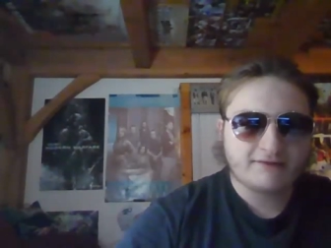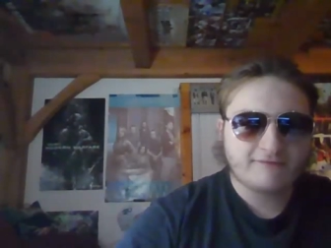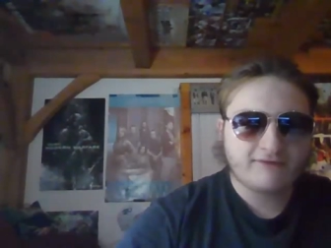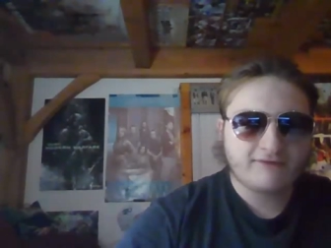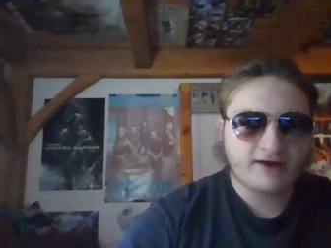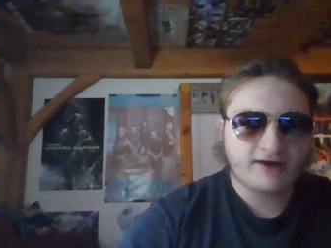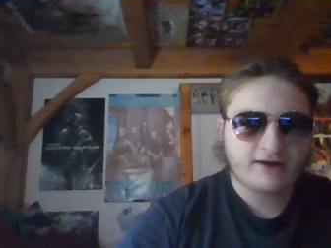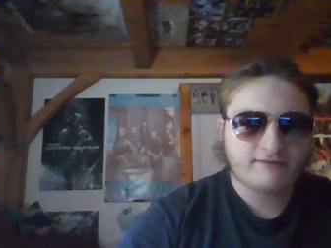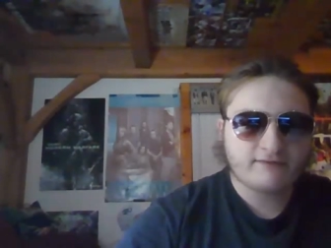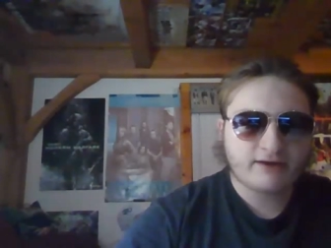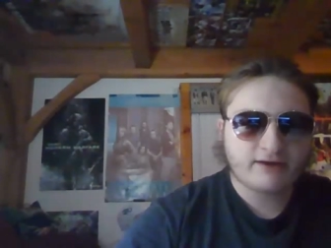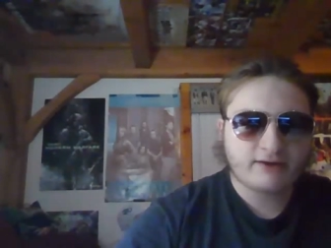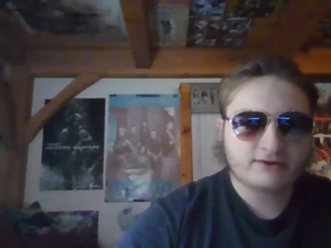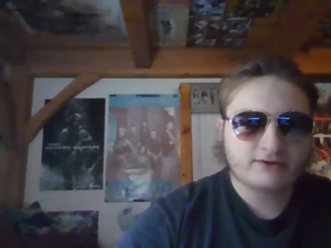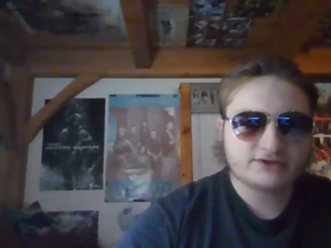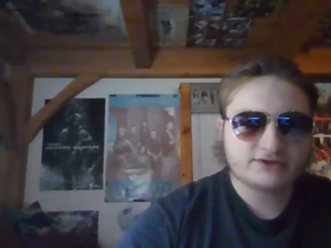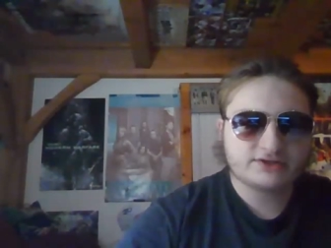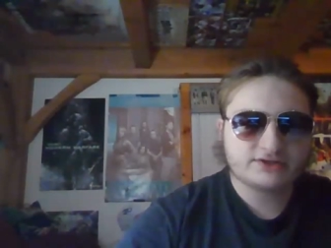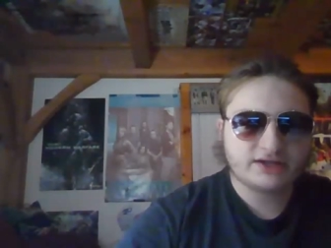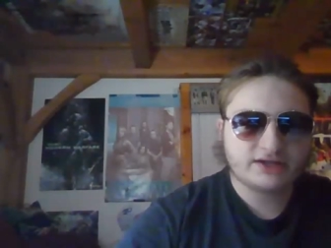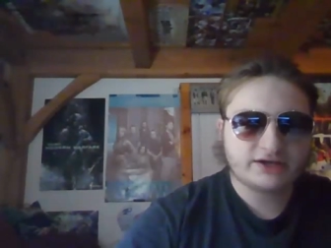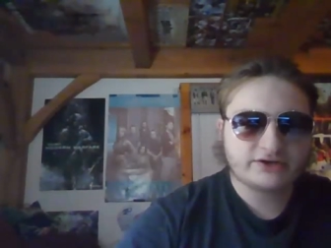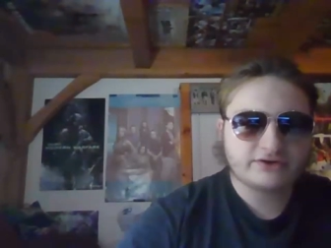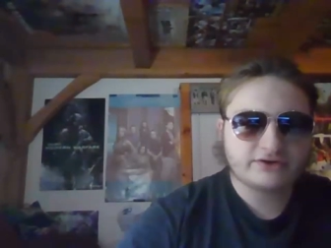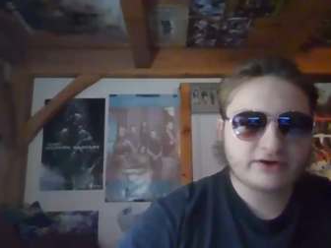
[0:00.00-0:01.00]
Then five
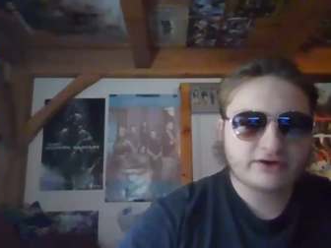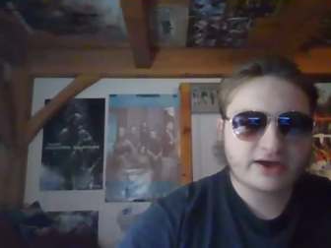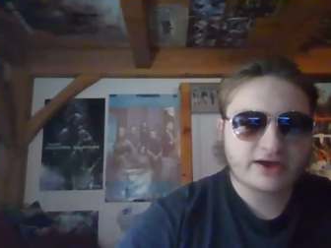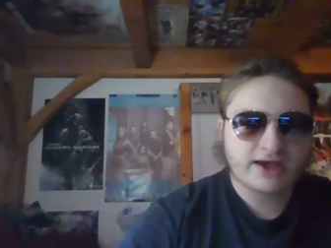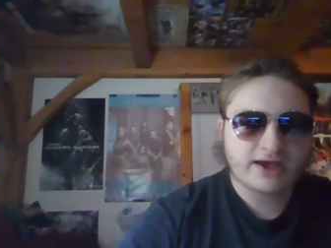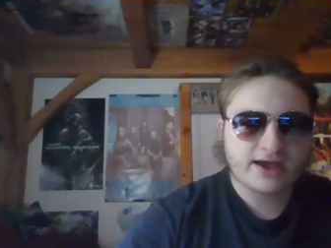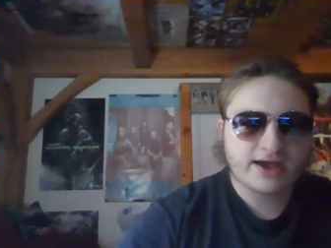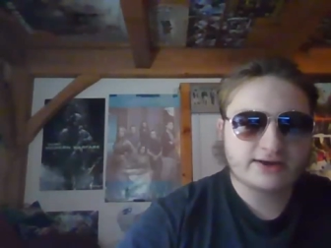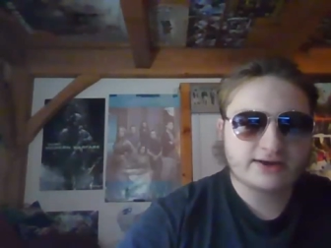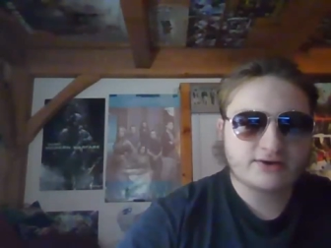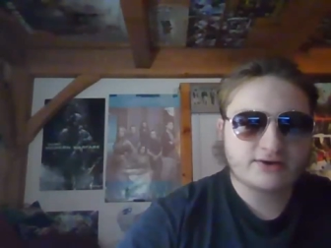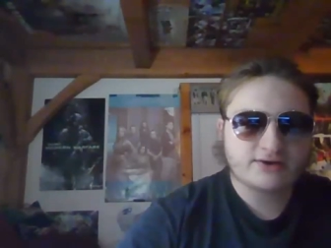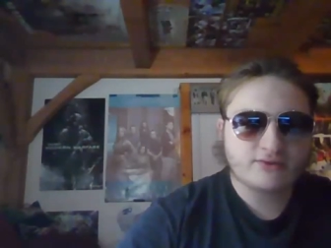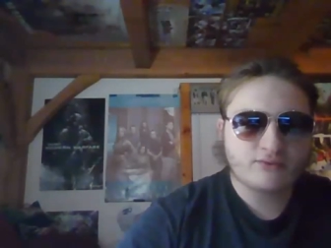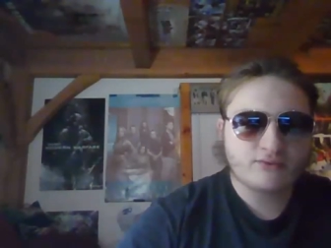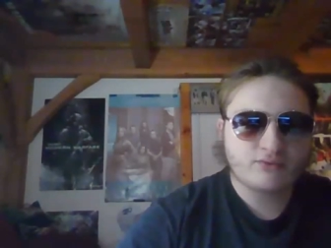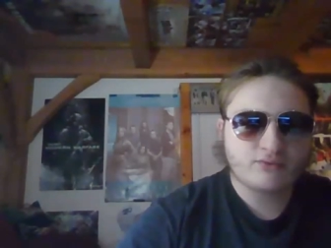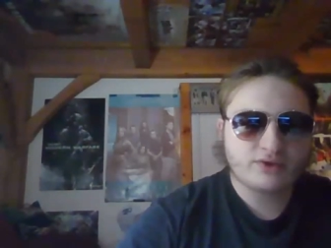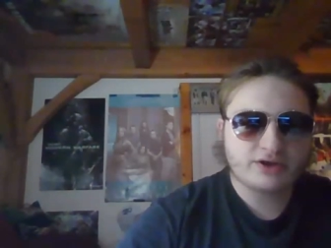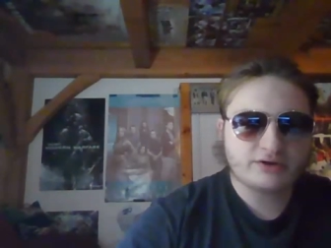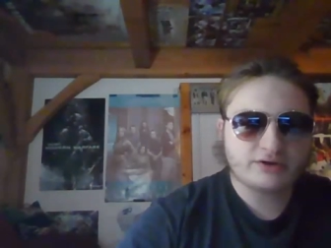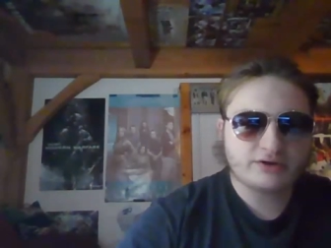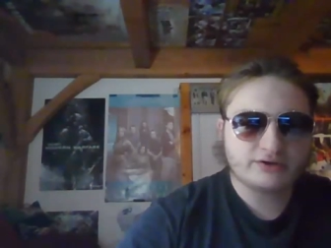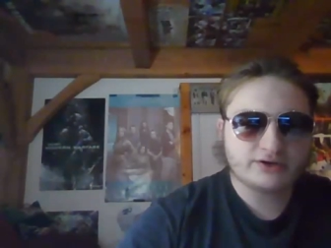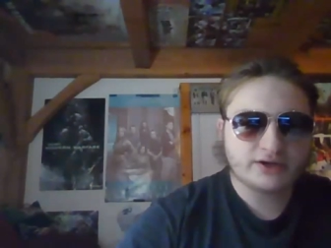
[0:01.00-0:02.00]
hours later, Ed
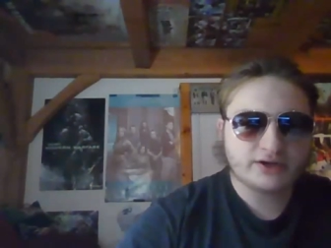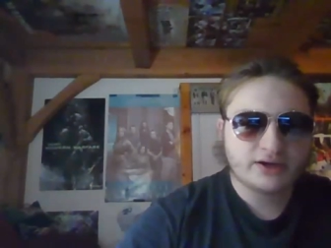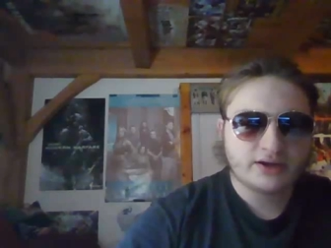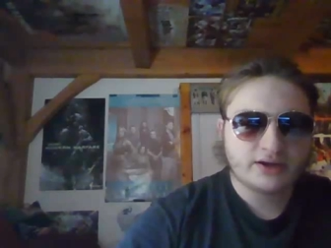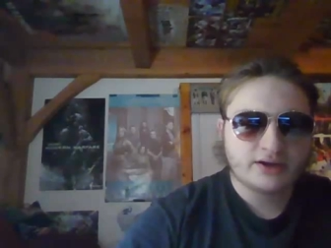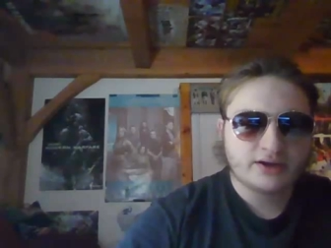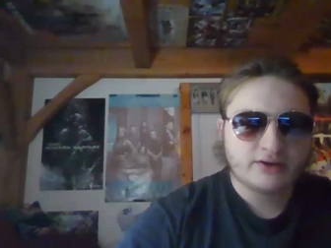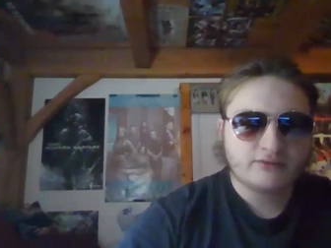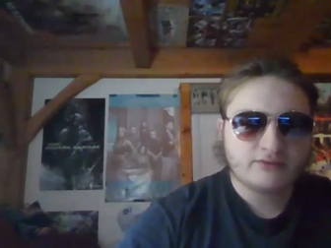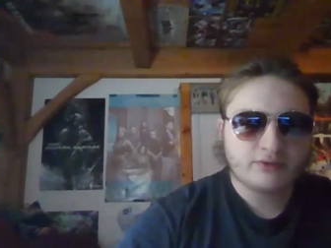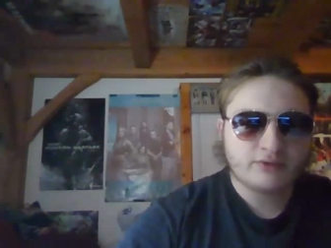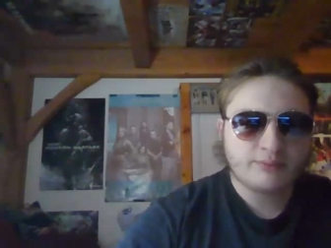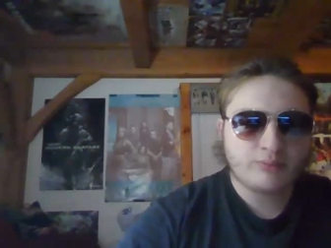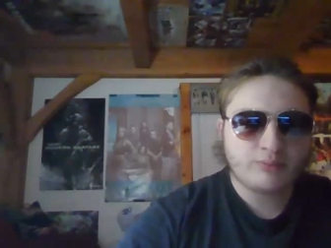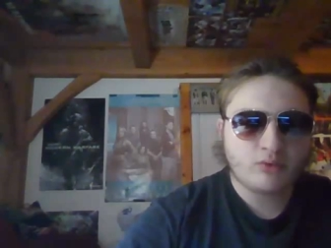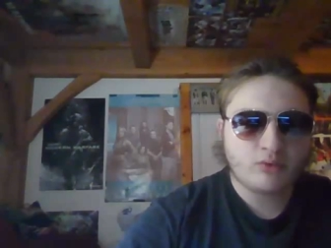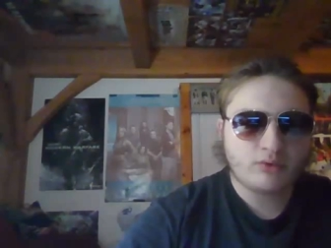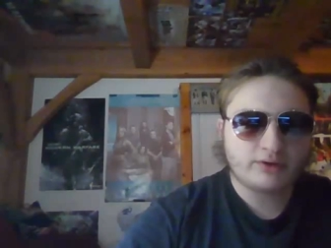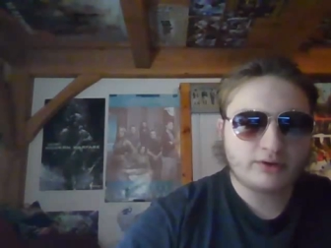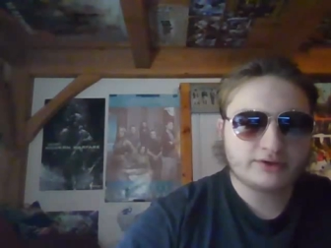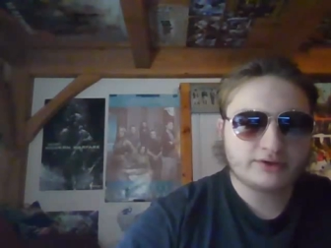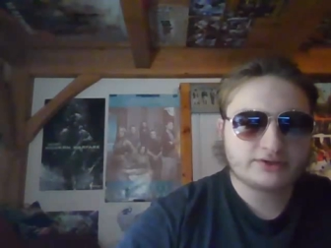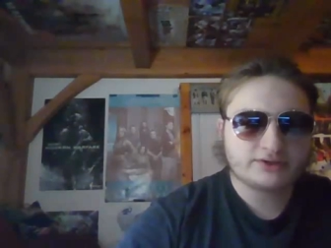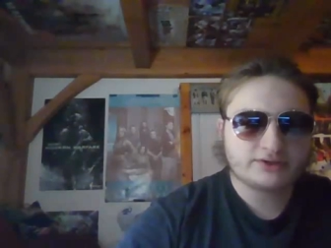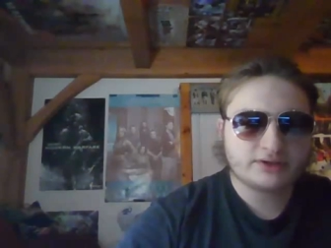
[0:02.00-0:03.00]
Werder
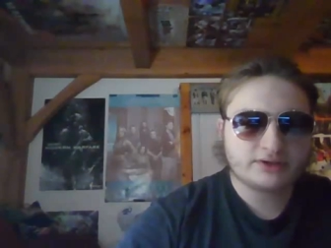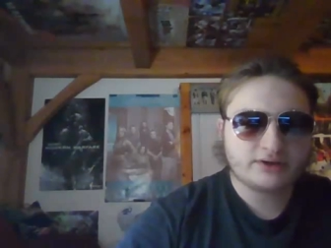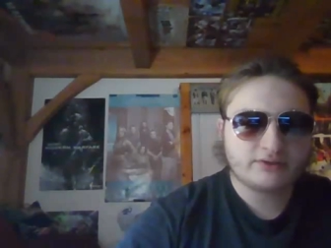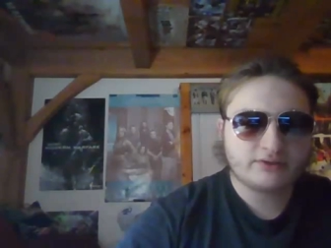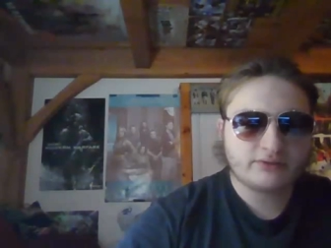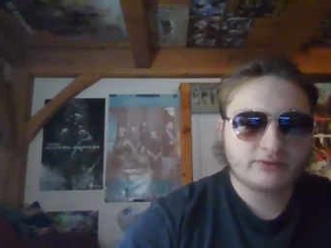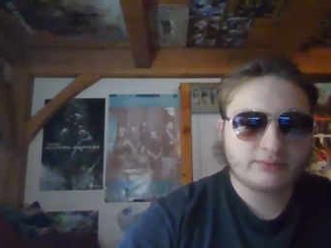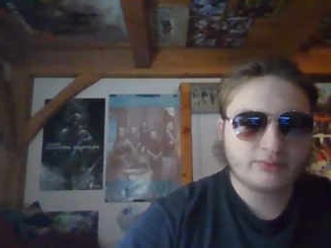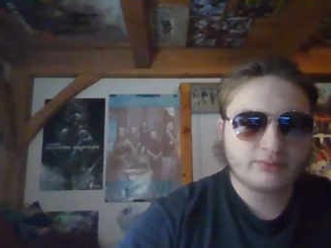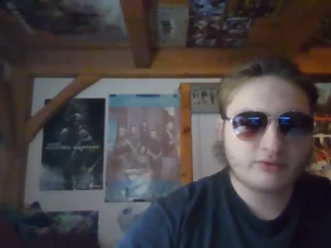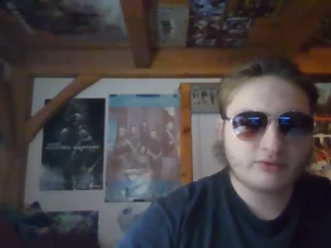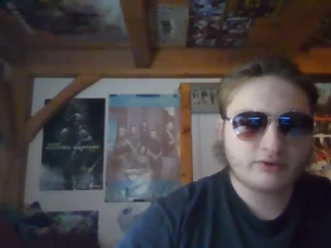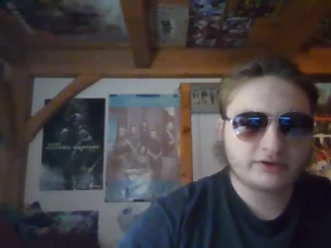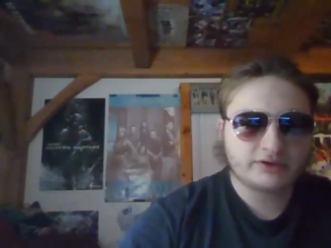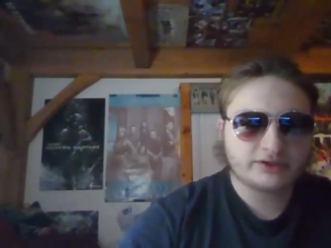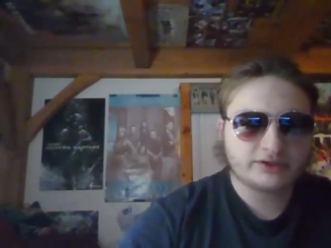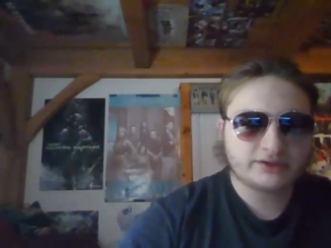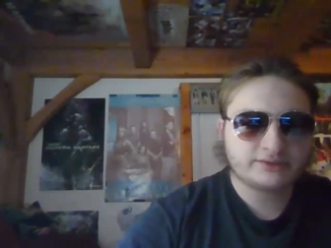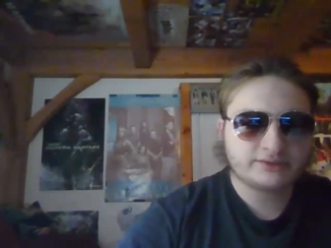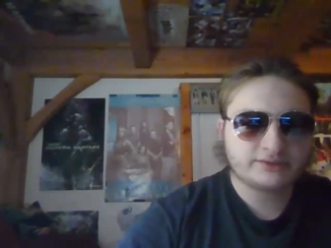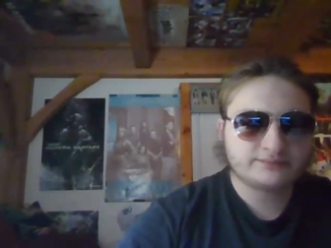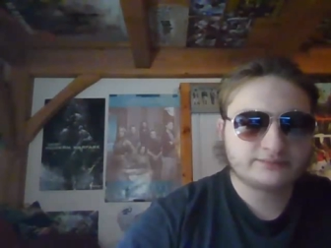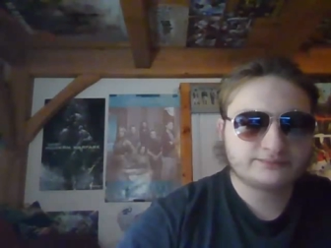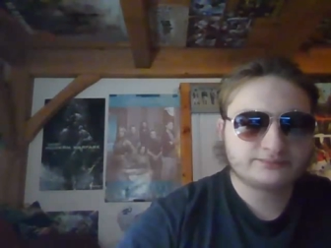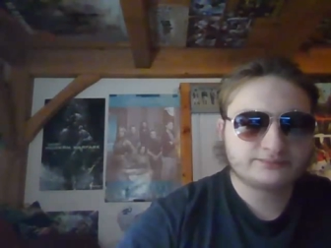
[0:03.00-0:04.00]
report uh,
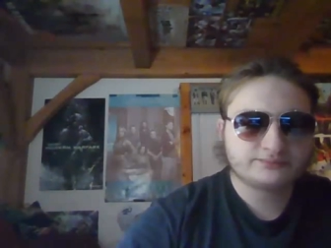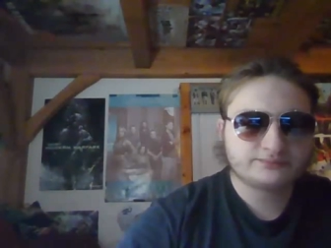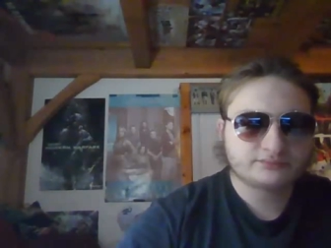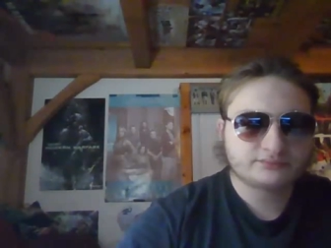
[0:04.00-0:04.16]
reported